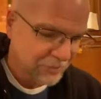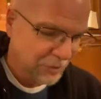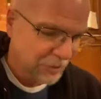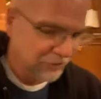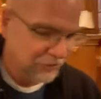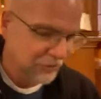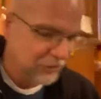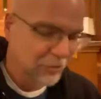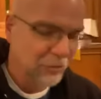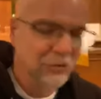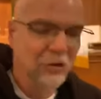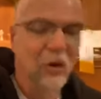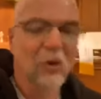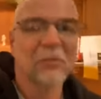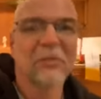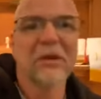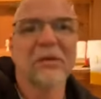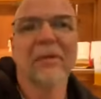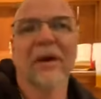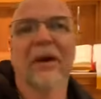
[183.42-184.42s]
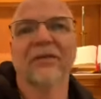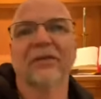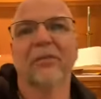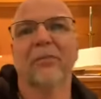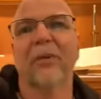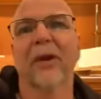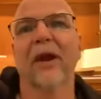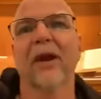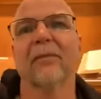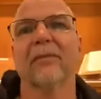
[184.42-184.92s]
the person who told me about
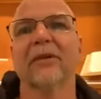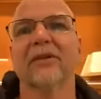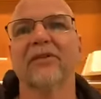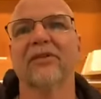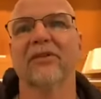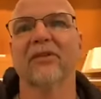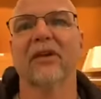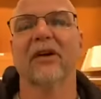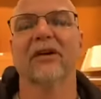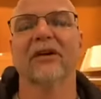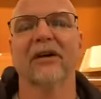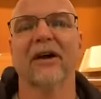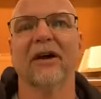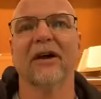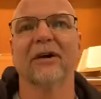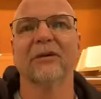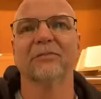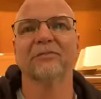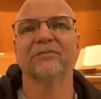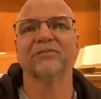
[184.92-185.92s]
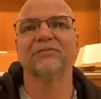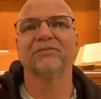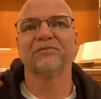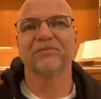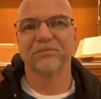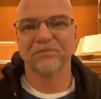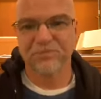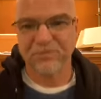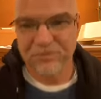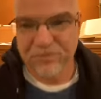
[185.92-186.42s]
the paraments um,
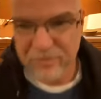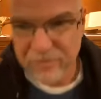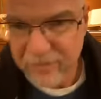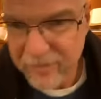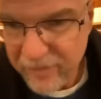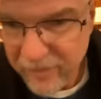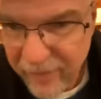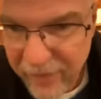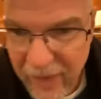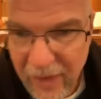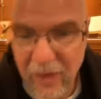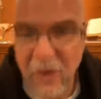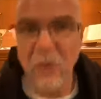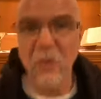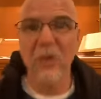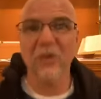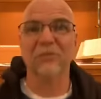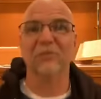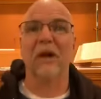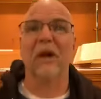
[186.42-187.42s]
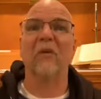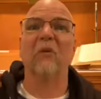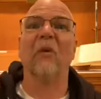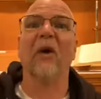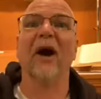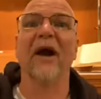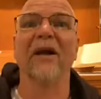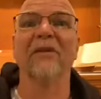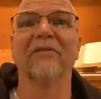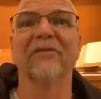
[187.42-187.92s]
was my
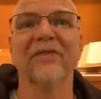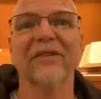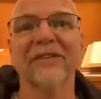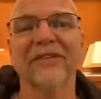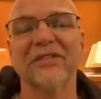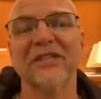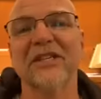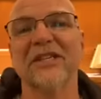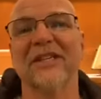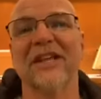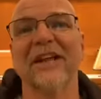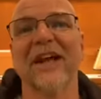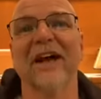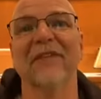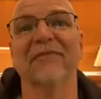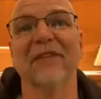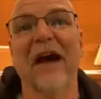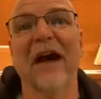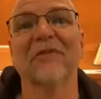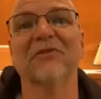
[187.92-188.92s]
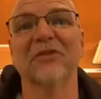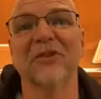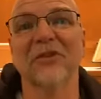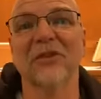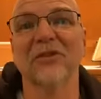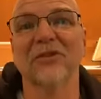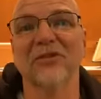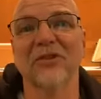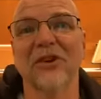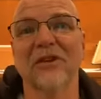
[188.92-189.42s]
wife. She after
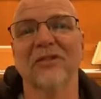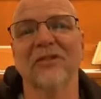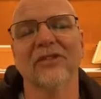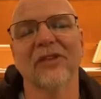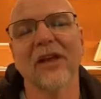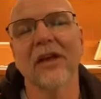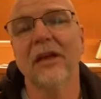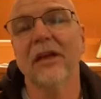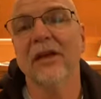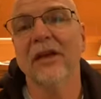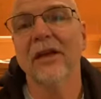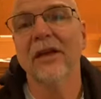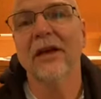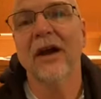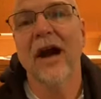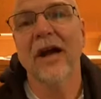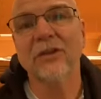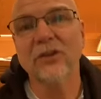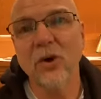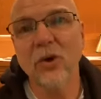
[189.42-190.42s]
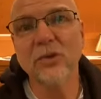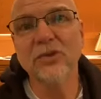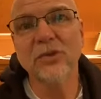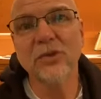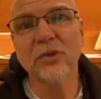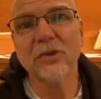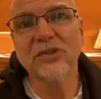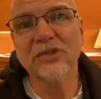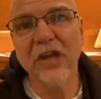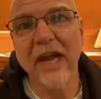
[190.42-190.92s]
the service, I told
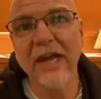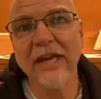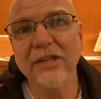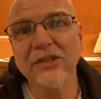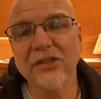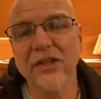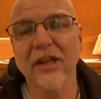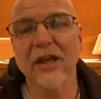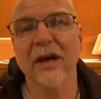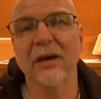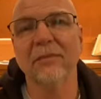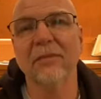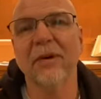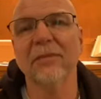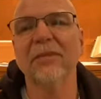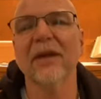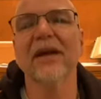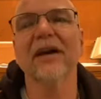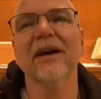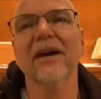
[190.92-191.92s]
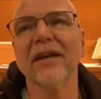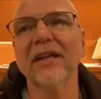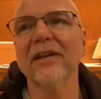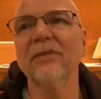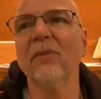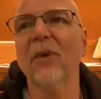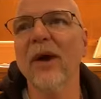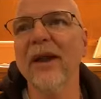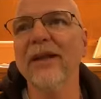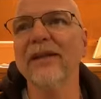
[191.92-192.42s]
you to change them. I'm like,
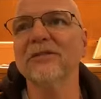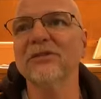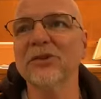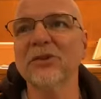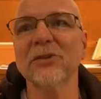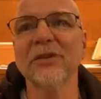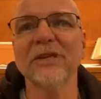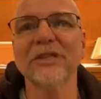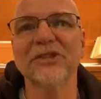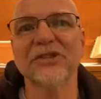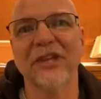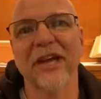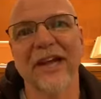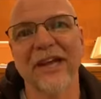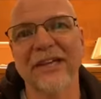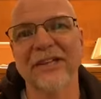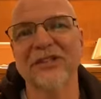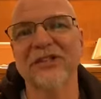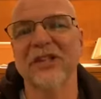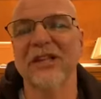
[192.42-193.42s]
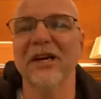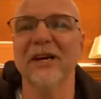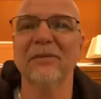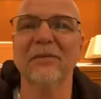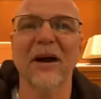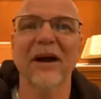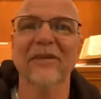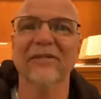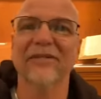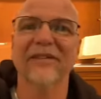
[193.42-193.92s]
honey, why you can change
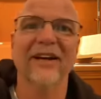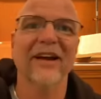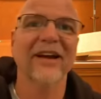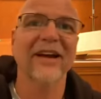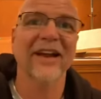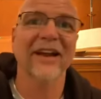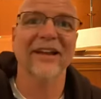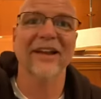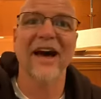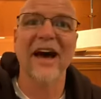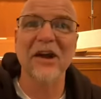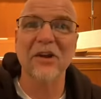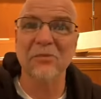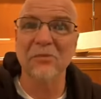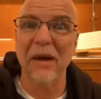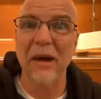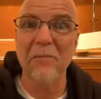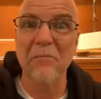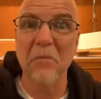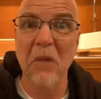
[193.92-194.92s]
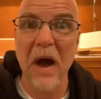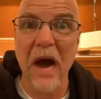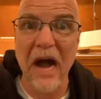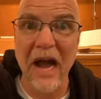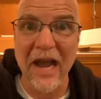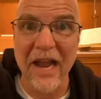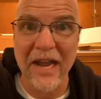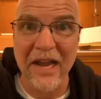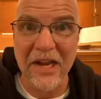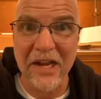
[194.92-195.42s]
them? I, I got a lot on my
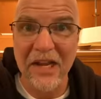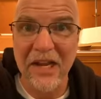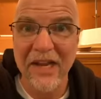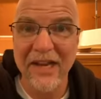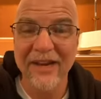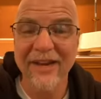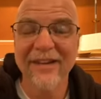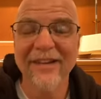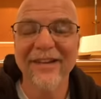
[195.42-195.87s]
mind.